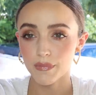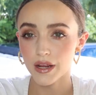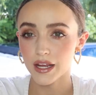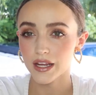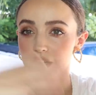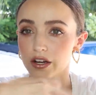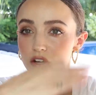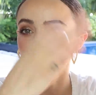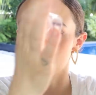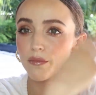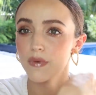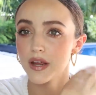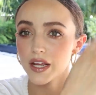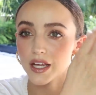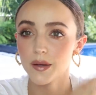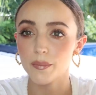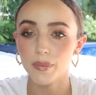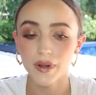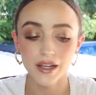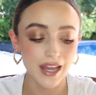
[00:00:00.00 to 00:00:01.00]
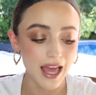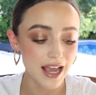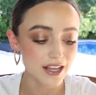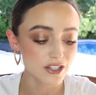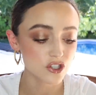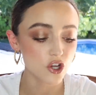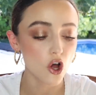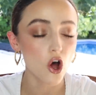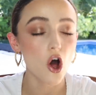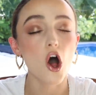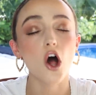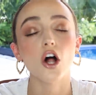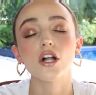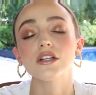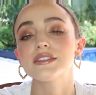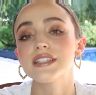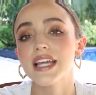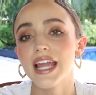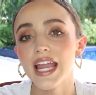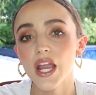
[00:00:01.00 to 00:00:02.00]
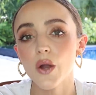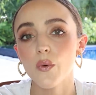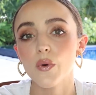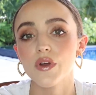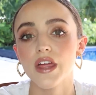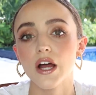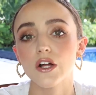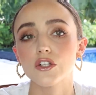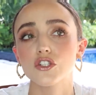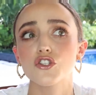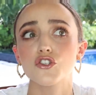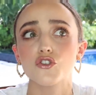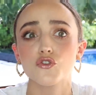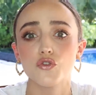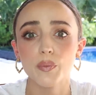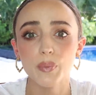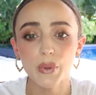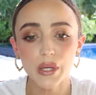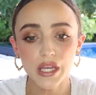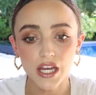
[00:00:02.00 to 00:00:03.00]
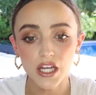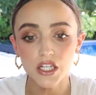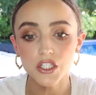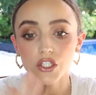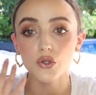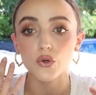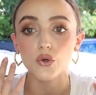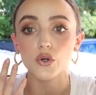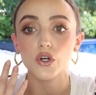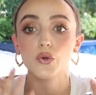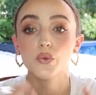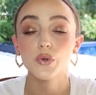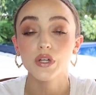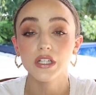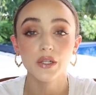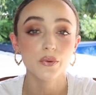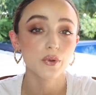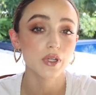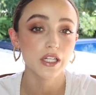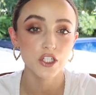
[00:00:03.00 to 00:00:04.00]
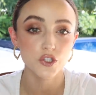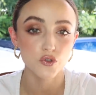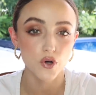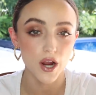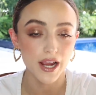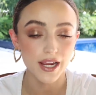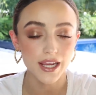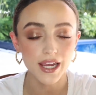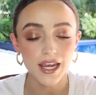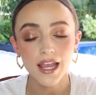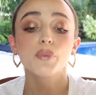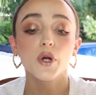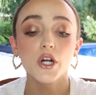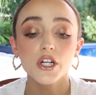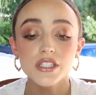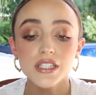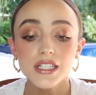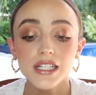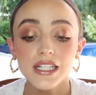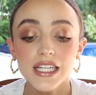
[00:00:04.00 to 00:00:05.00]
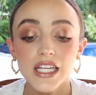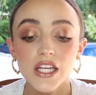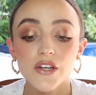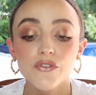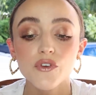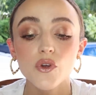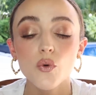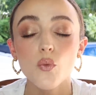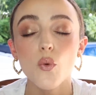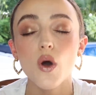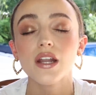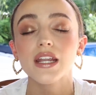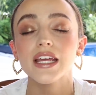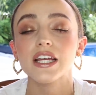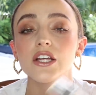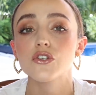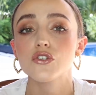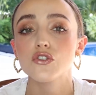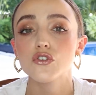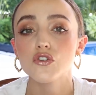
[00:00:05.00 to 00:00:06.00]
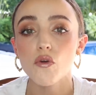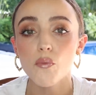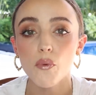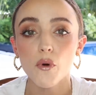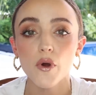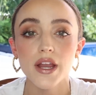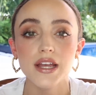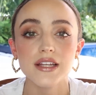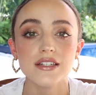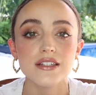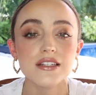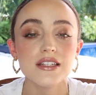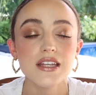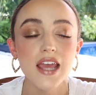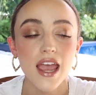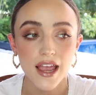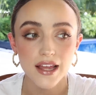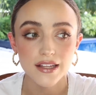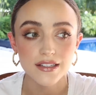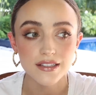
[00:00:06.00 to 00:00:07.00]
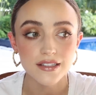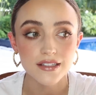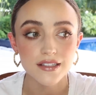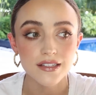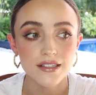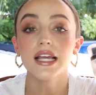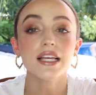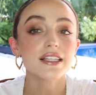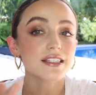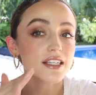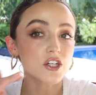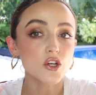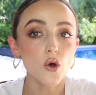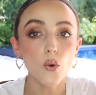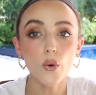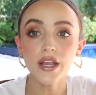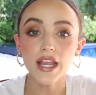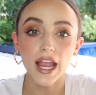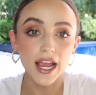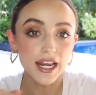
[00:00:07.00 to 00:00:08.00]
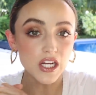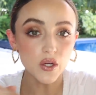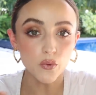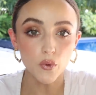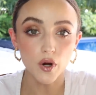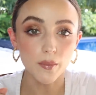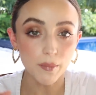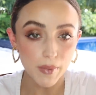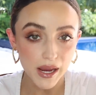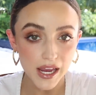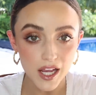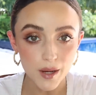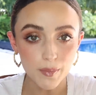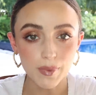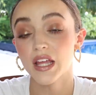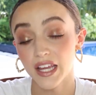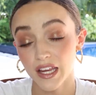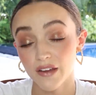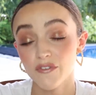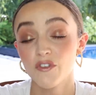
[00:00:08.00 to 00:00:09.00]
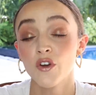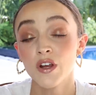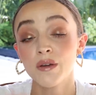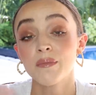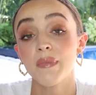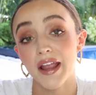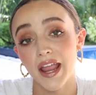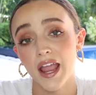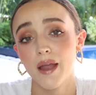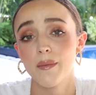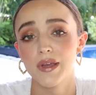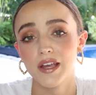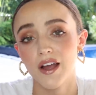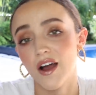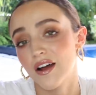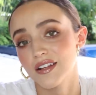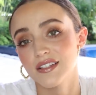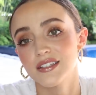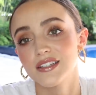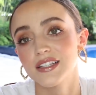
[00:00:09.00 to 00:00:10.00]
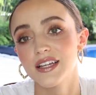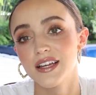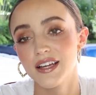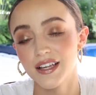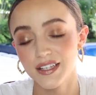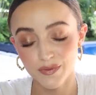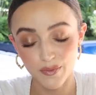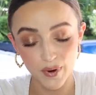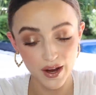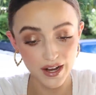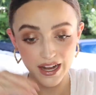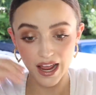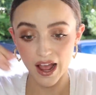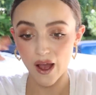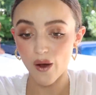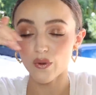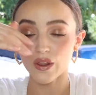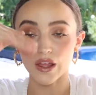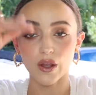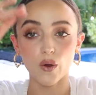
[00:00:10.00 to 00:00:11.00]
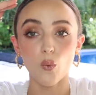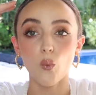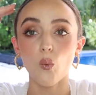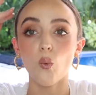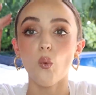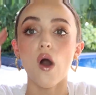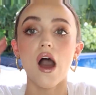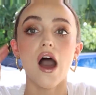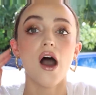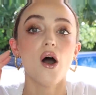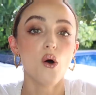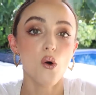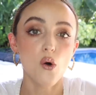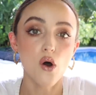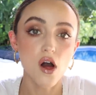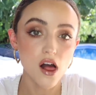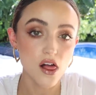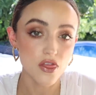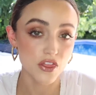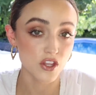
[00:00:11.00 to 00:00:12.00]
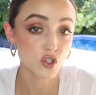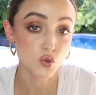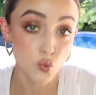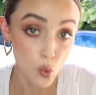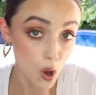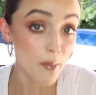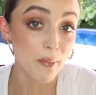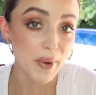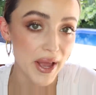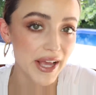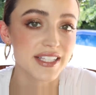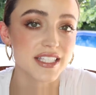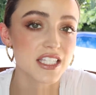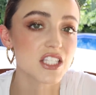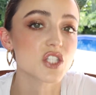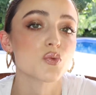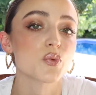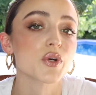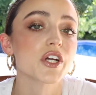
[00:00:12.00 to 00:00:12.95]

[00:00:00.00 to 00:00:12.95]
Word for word: making your makeup last all day without stripping it or really, really drying it. Personally, if you want like super intense, isn't going anywhere makeup, like if you're in Miami, honestly, because right now, like, wow, the swamp ass is